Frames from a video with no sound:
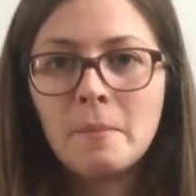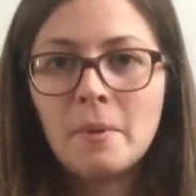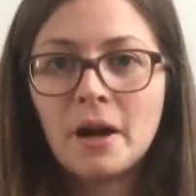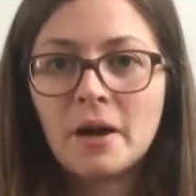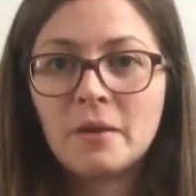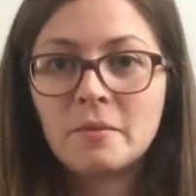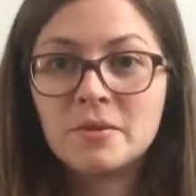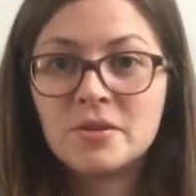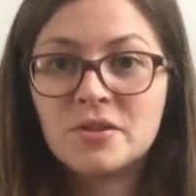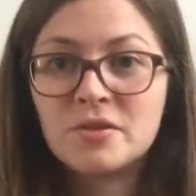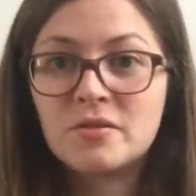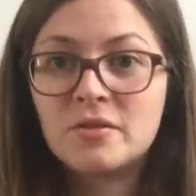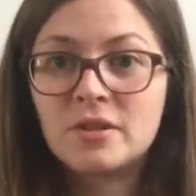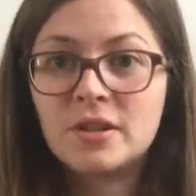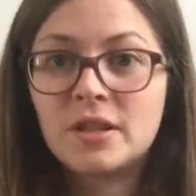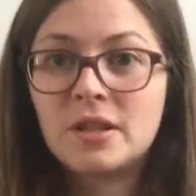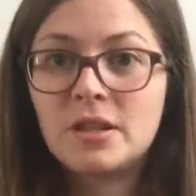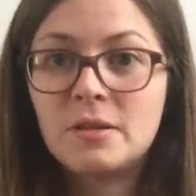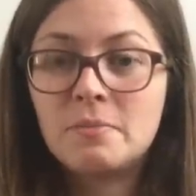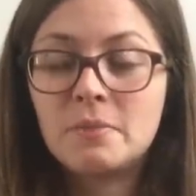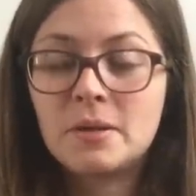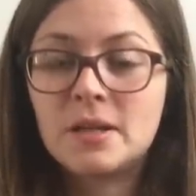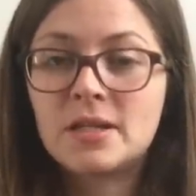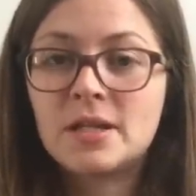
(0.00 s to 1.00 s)
But I was
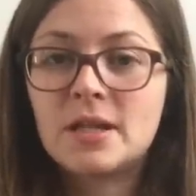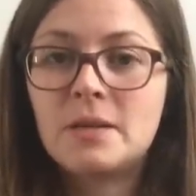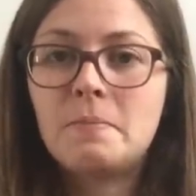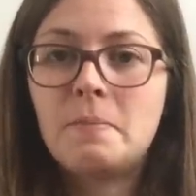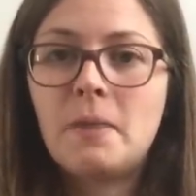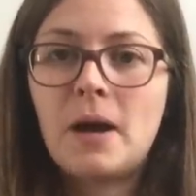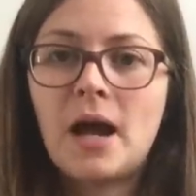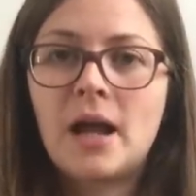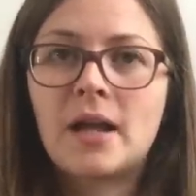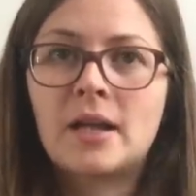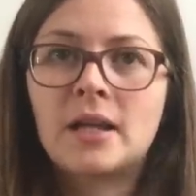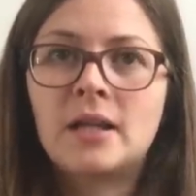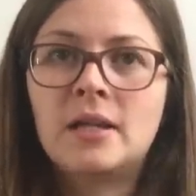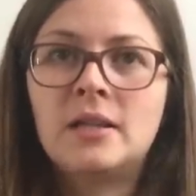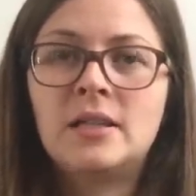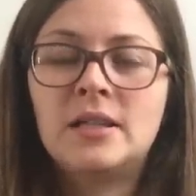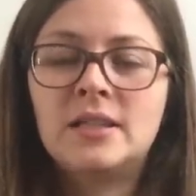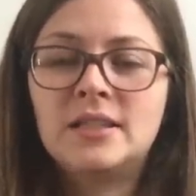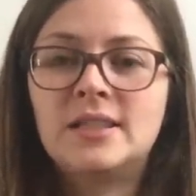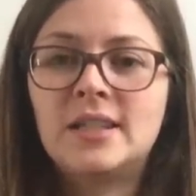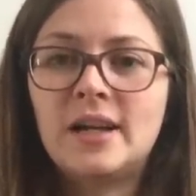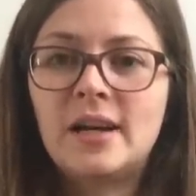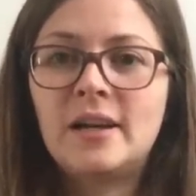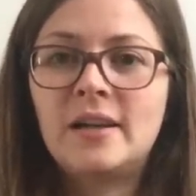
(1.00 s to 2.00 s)
really busy
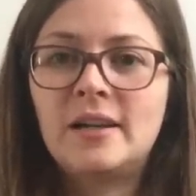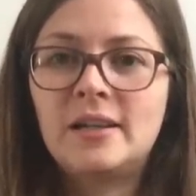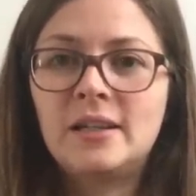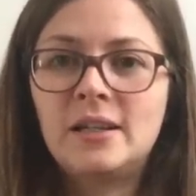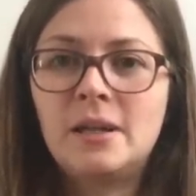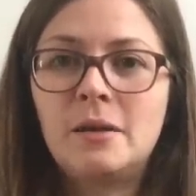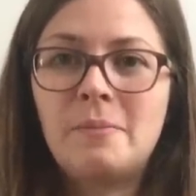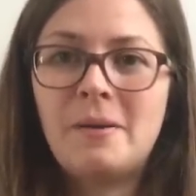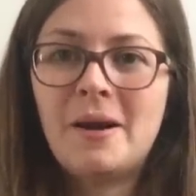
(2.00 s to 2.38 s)
packing and dyeing